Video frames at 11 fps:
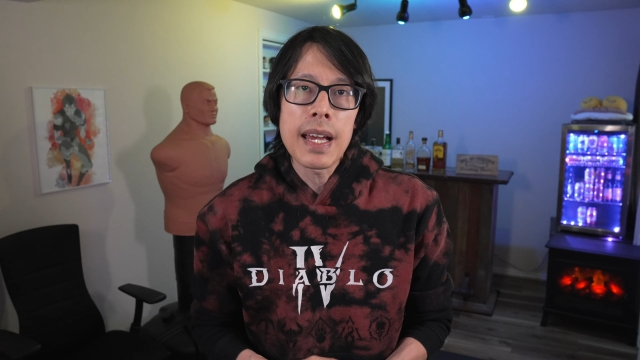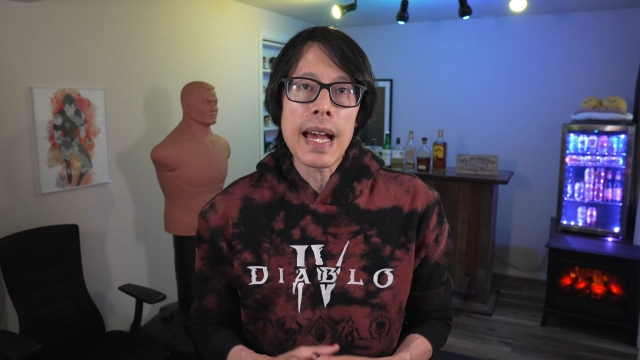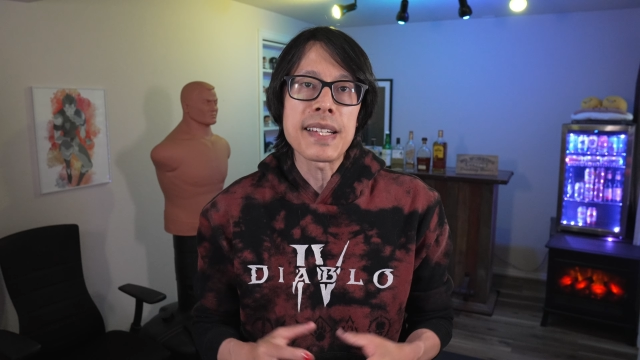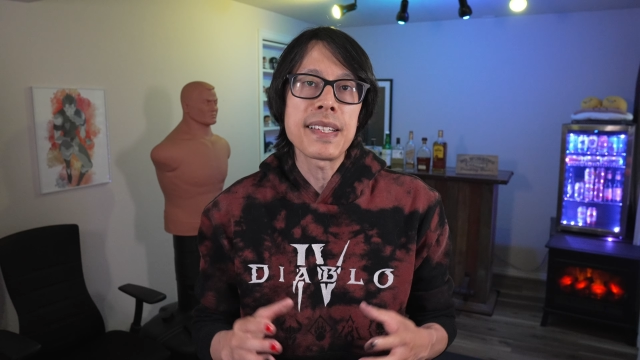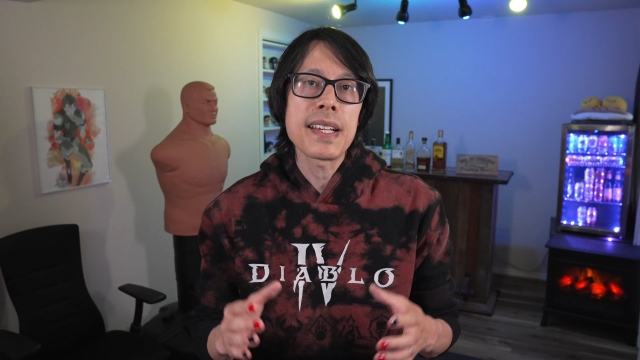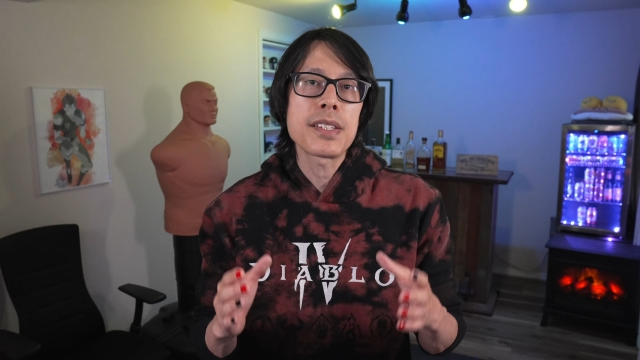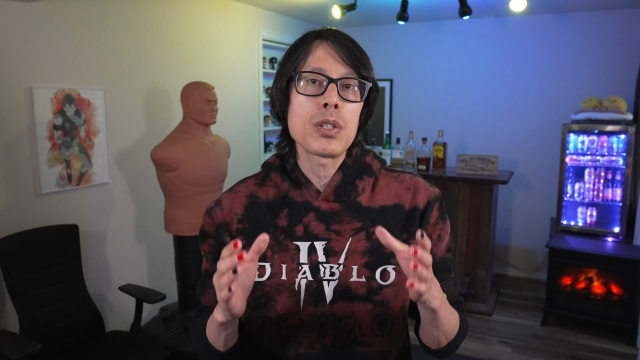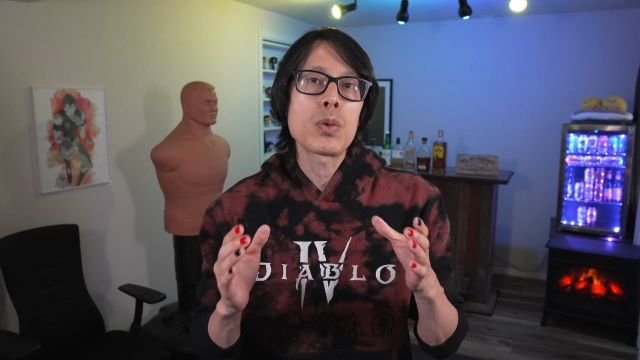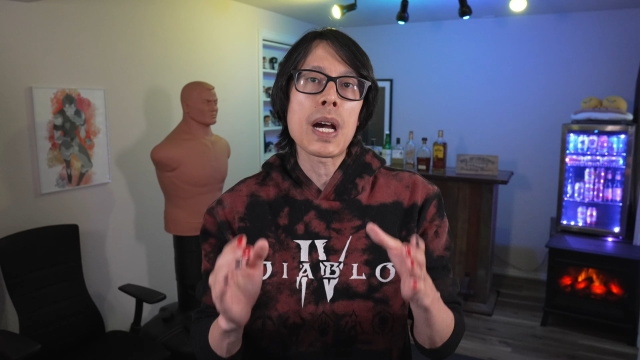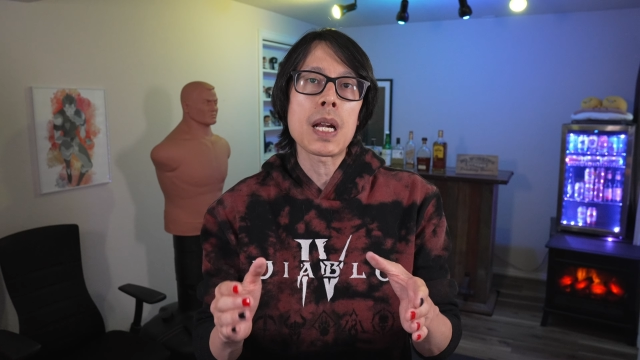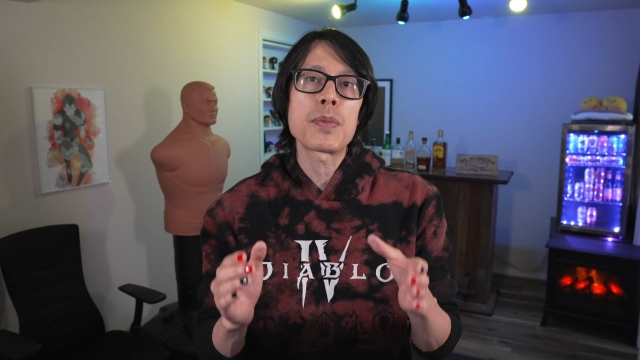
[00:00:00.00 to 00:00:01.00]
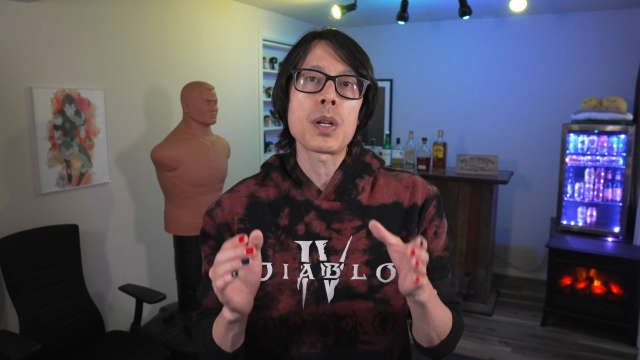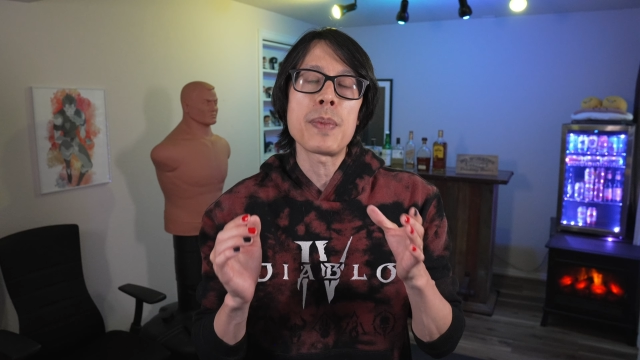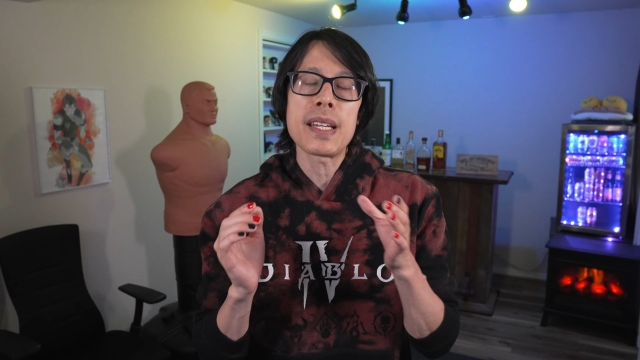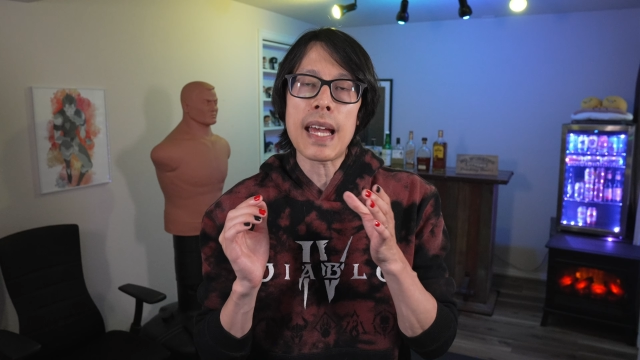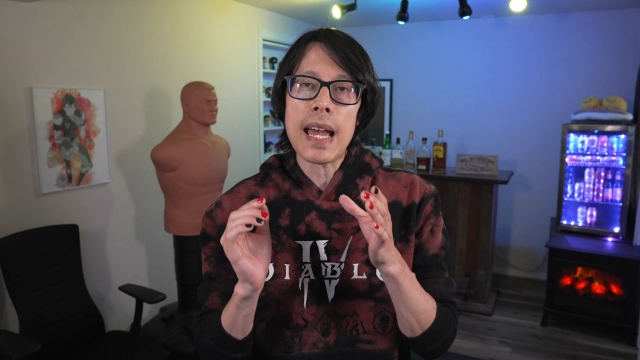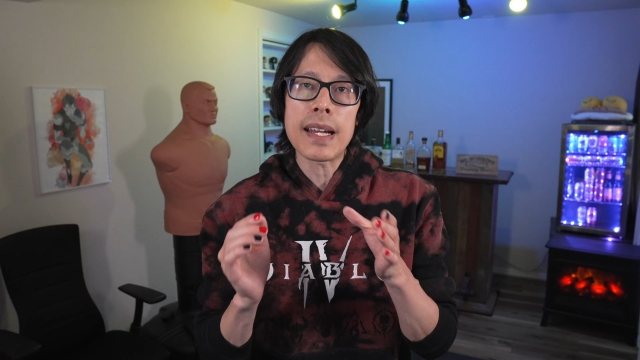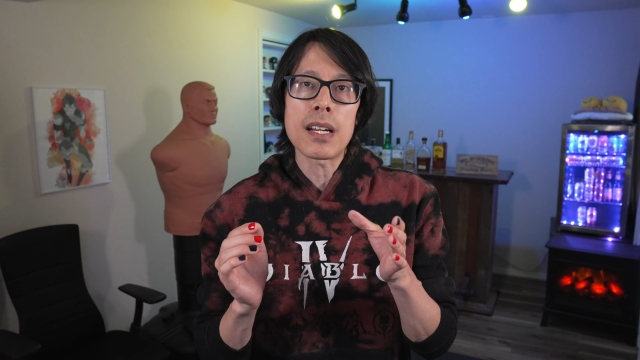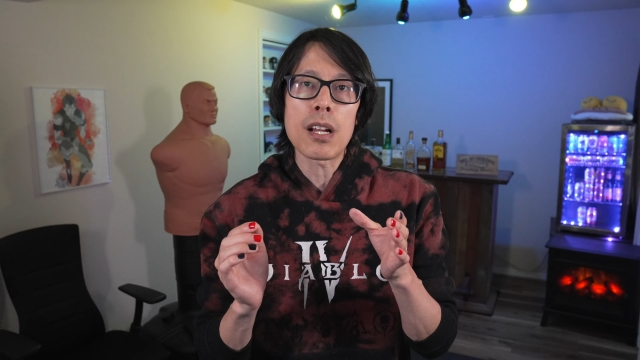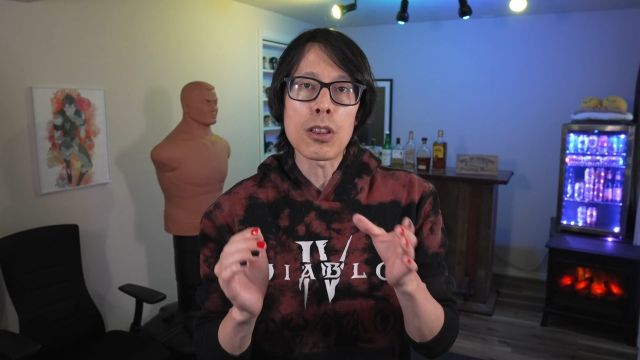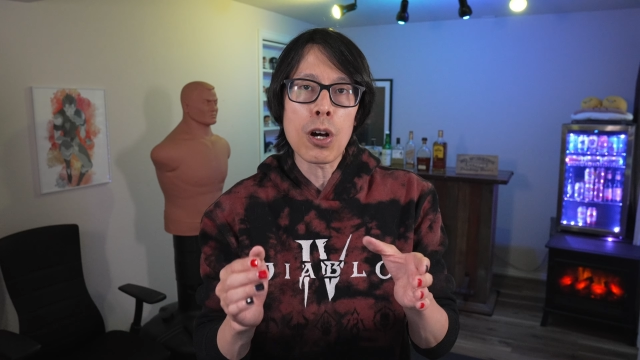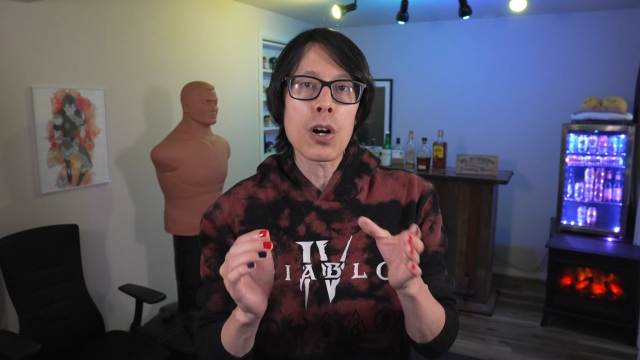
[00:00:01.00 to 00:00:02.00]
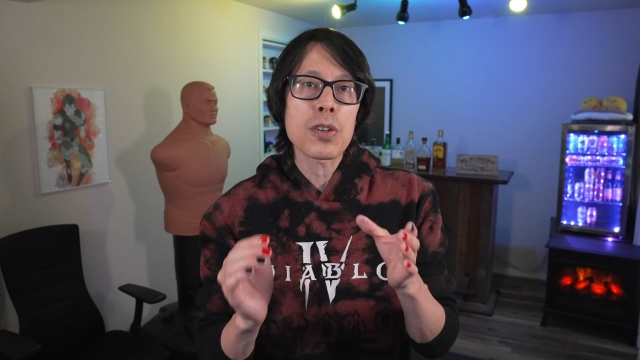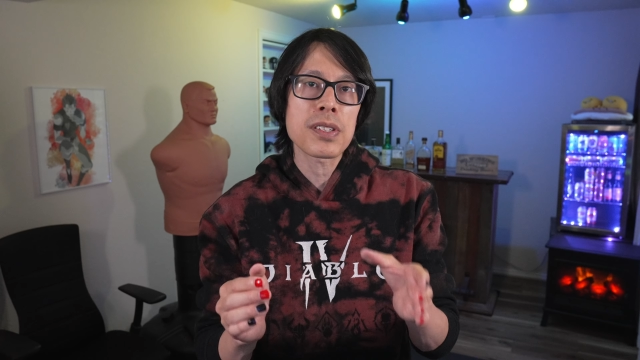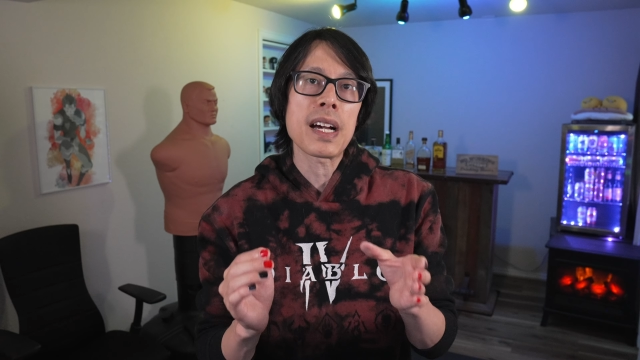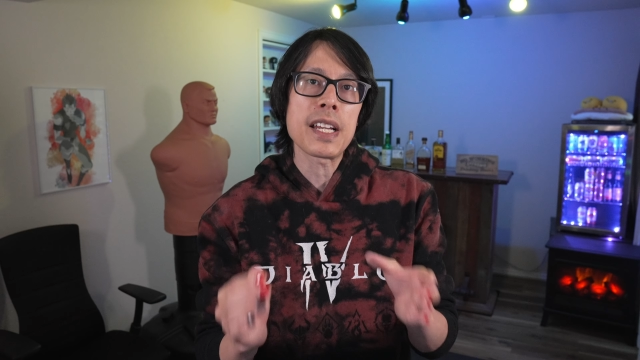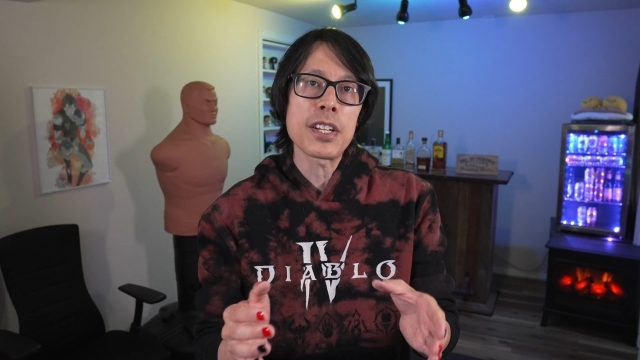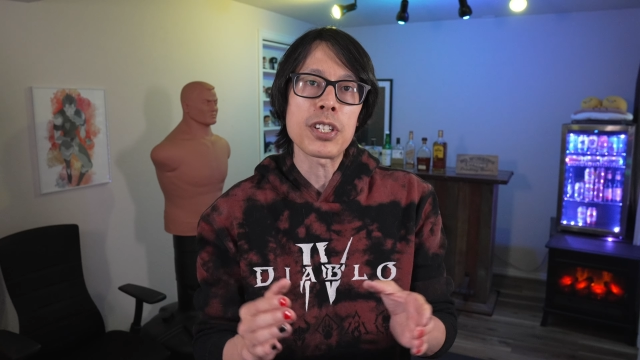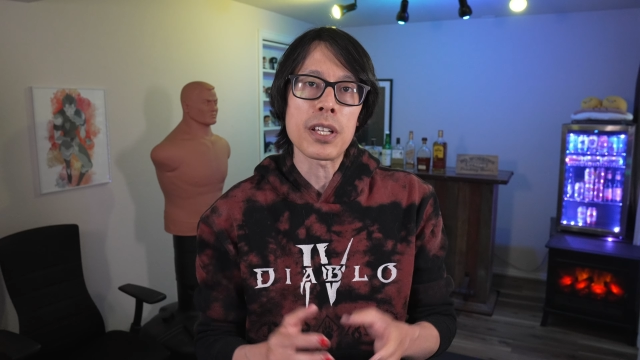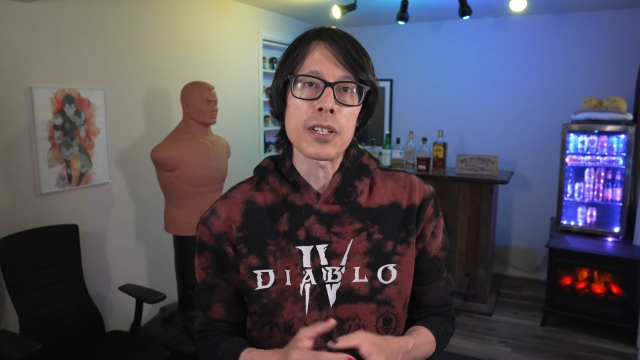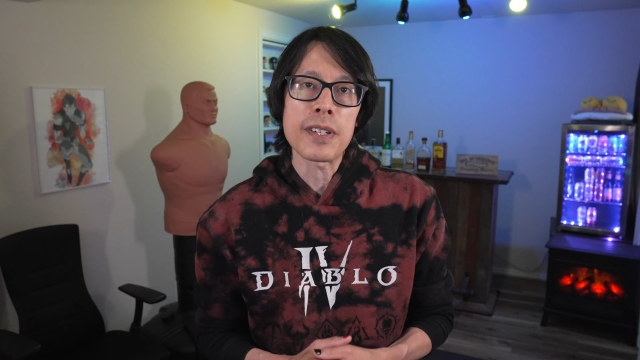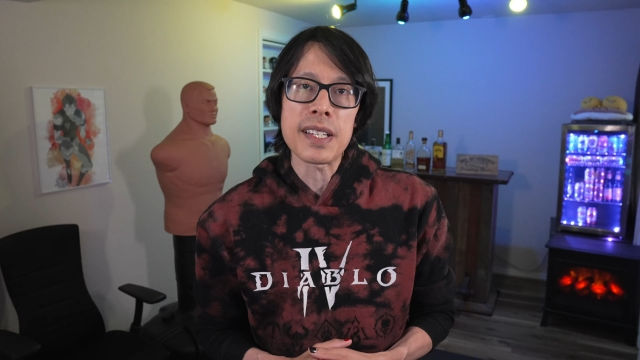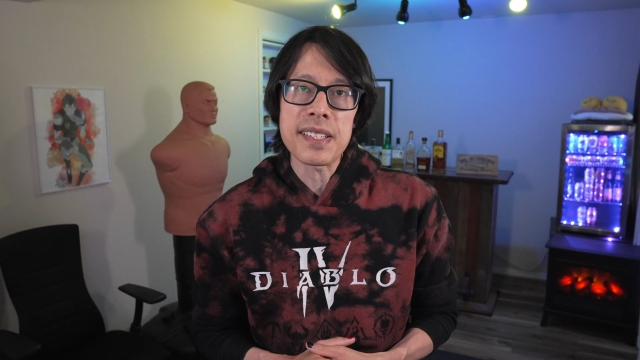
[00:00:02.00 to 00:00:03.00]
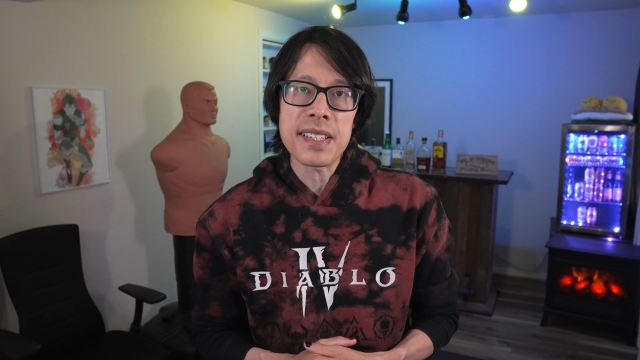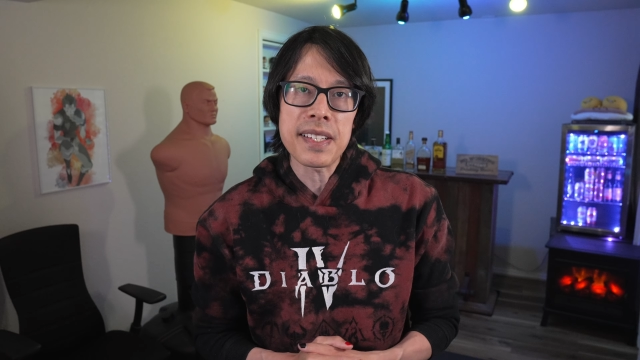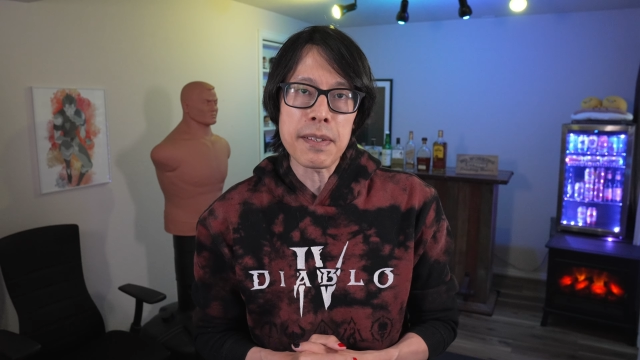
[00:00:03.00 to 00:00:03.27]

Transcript: as these new items are being added alongside each other in the Season